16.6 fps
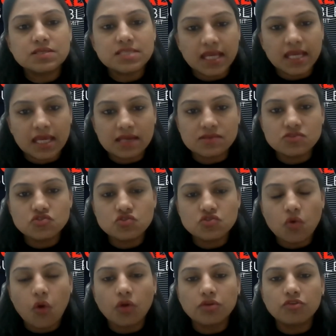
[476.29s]

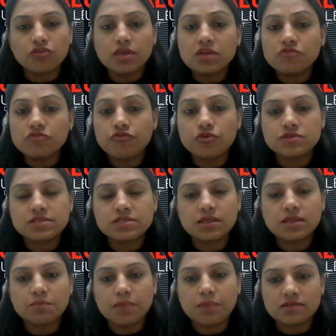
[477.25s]
seconds on
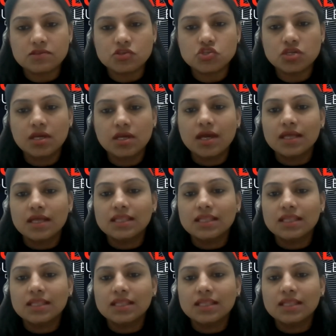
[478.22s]
reinforcing the message